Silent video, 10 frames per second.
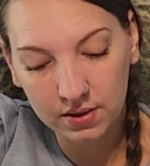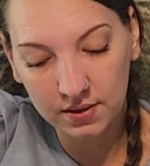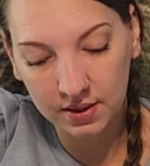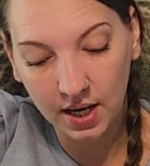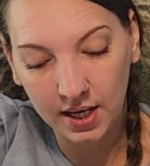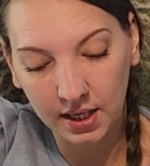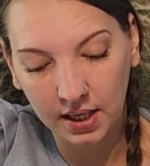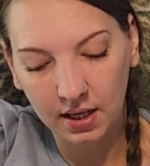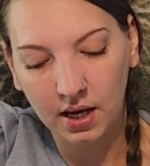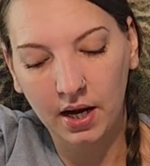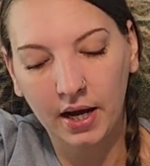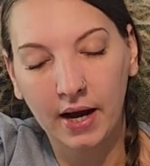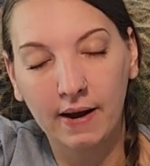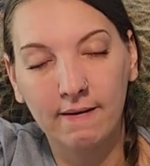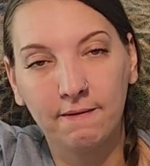Designing, I
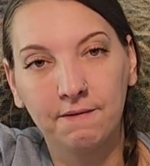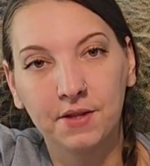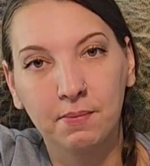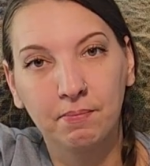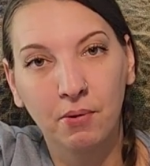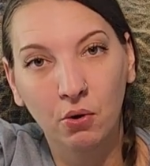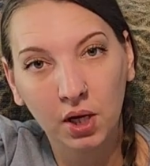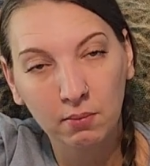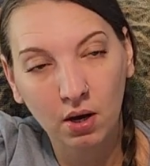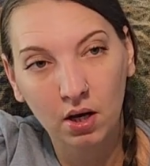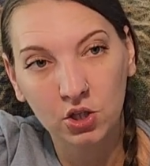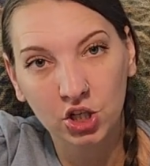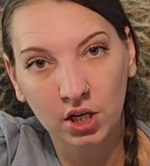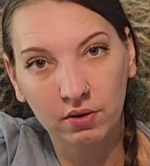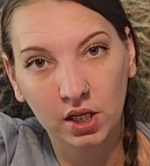have the Pokemon
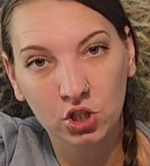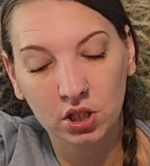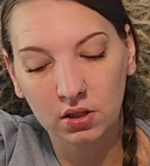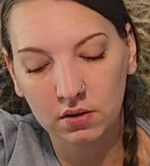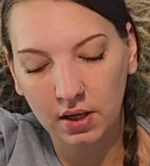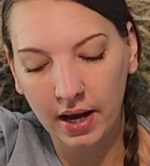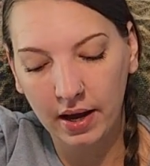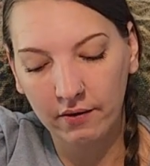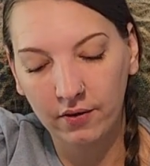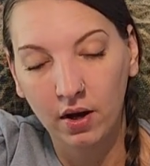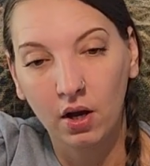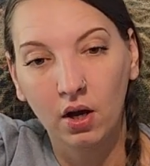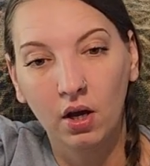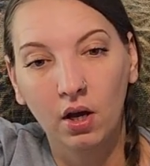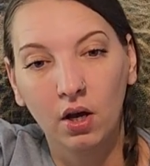Generations. I have
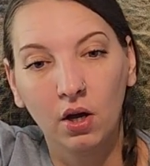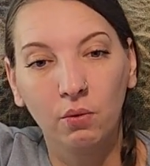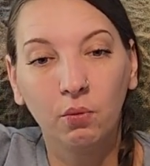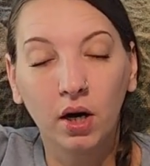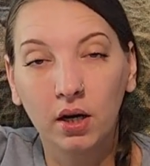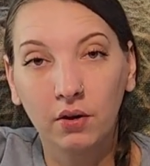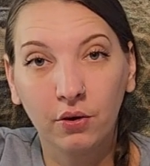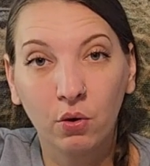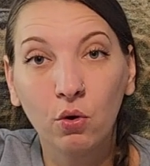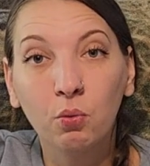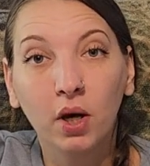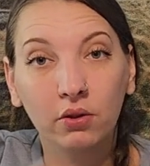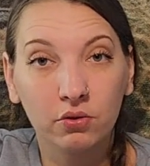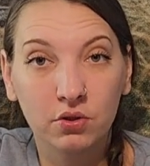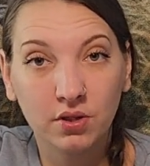the whole
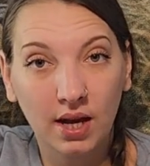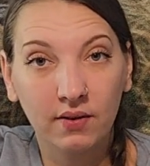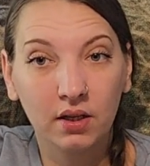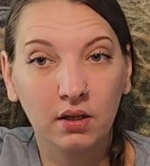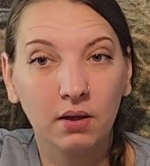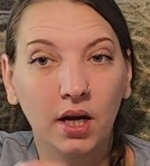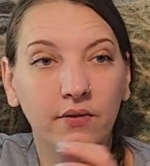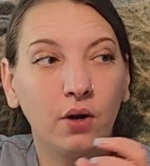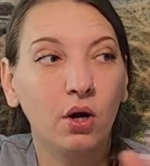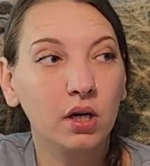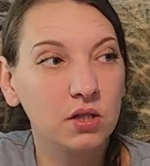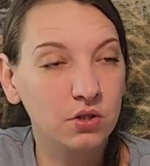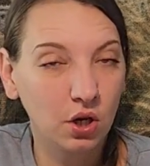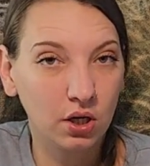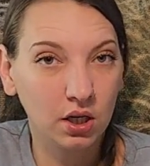1 through 7. I've already
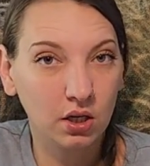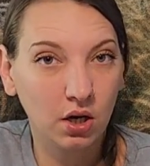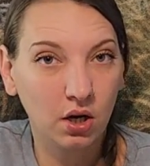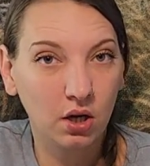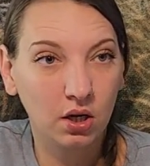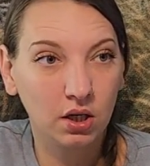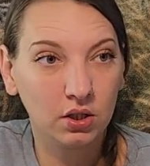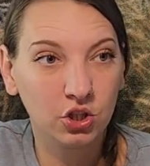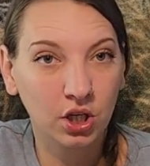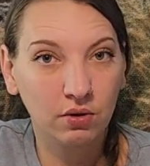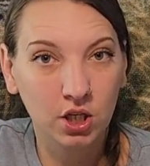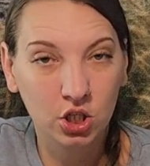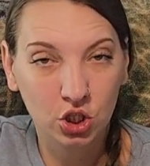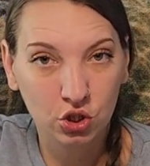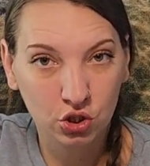started on
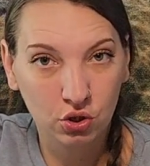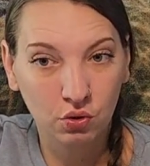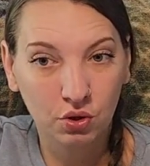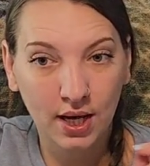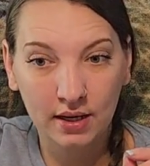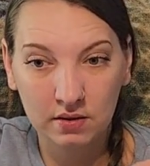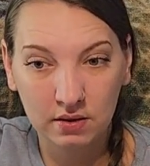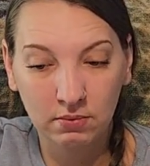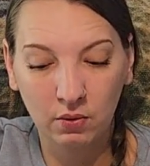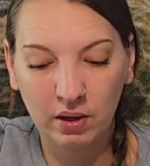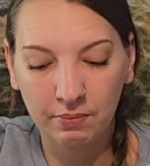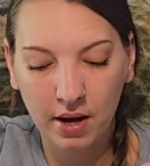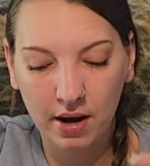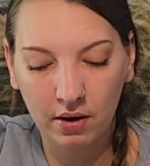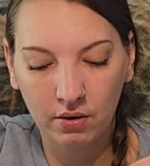Generation 2. That is in my whip
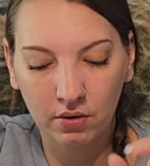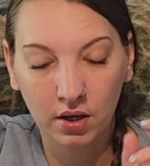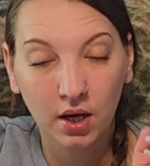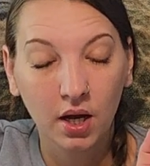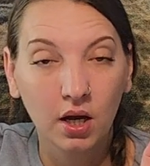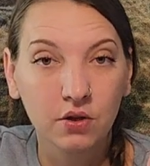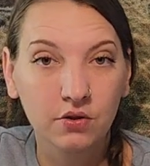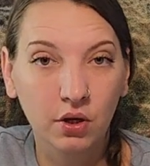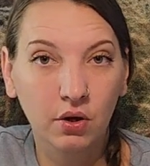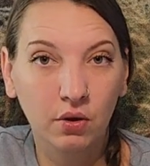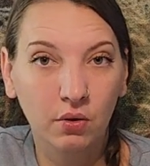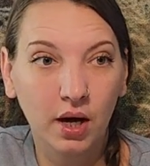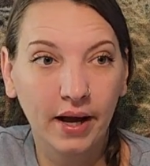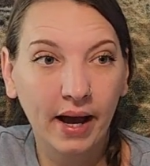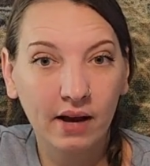pile. So
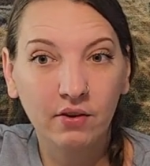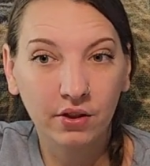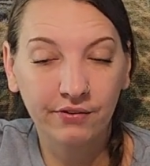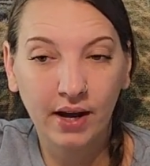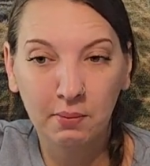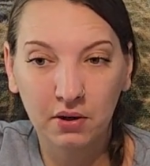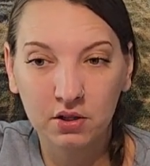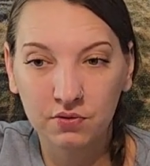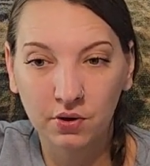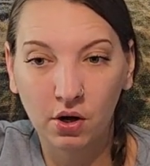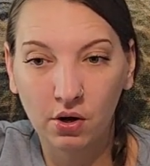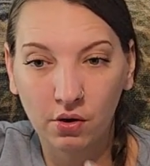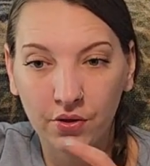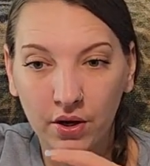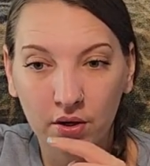I have all the fabrics for
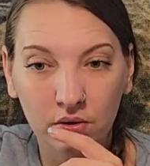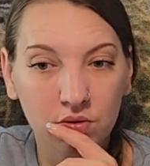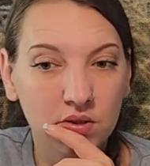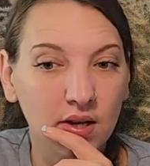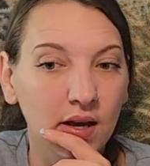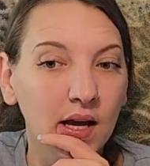all of those.